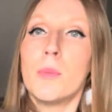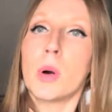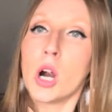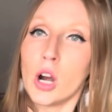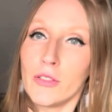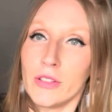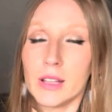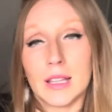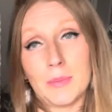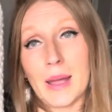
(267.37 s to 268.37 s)

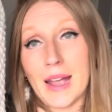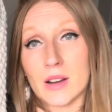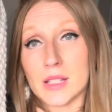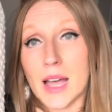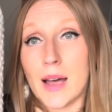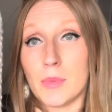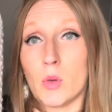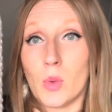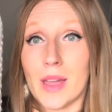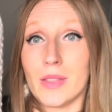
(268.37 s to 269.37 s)
Perfectly pairs up
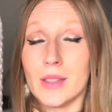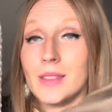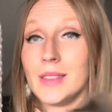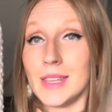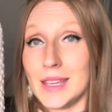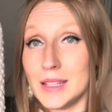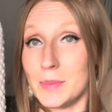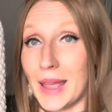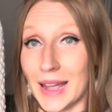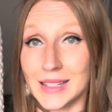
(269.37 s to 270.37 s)
with these
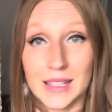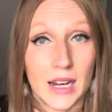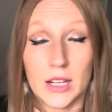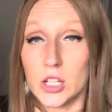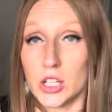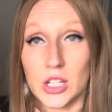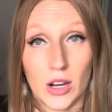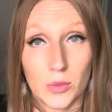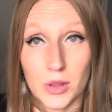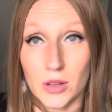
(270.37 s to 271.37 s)
pants that I just
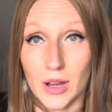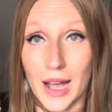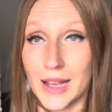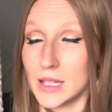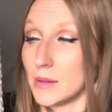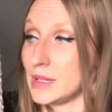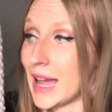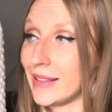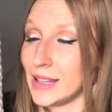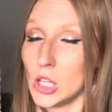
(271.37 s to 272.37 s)
shared with you guys. I'm
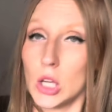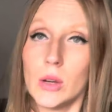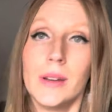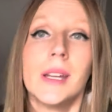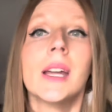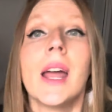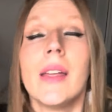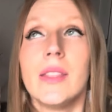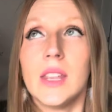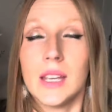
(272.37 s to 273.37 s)
telling you,
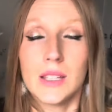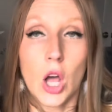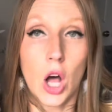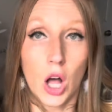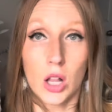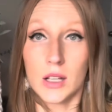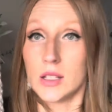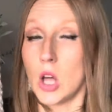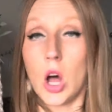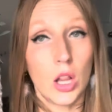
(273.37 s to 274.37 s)
this haul
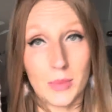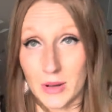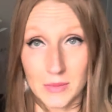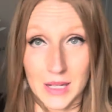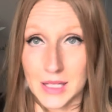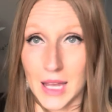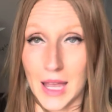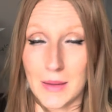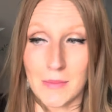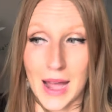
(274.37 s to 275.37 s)
is all about mixing
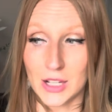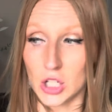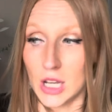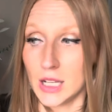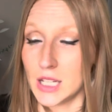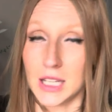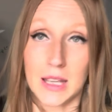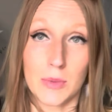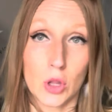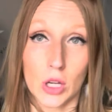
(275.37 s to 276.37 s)
and matching to
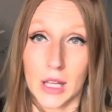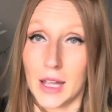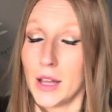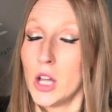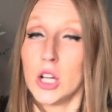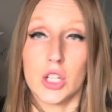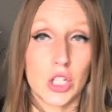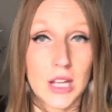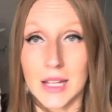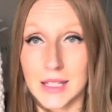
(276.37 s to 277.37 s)
keep you looking
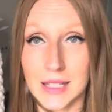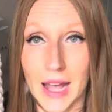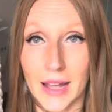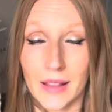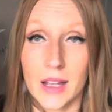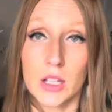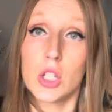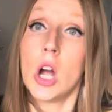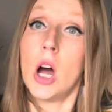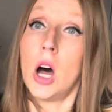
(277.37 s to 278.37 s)
chic and stylish
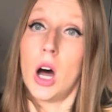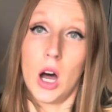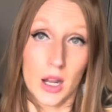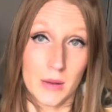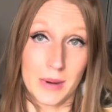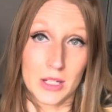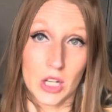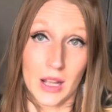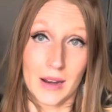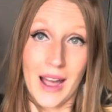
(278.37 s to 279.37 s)
on a
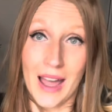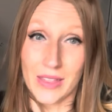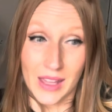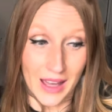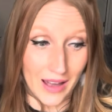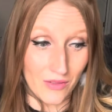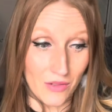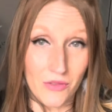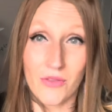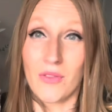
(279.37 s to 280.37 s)
budget. I think I have
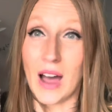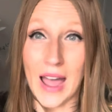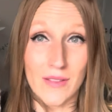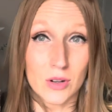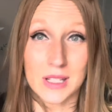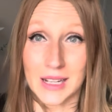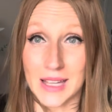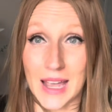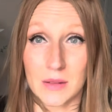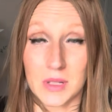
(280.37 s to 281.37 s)
five or six
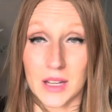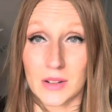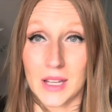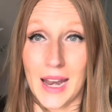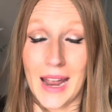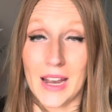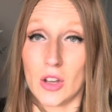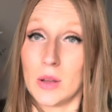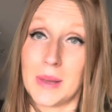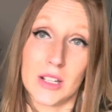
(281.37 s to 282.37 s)
items here today and you
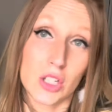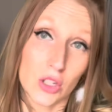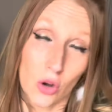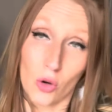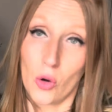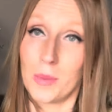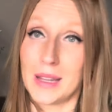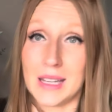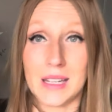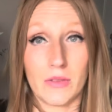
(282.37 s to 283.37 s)
can make so
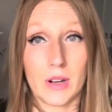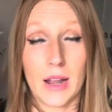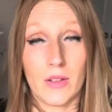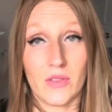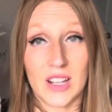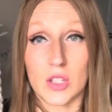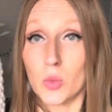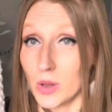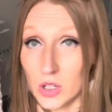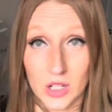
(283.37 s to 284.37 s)
many different outfits
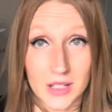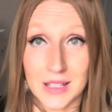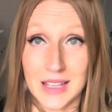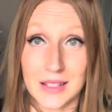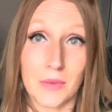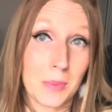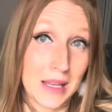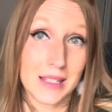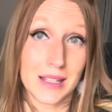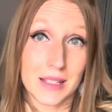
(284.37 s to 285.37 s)
with just these
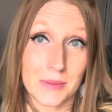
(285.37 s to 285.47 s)
pieces.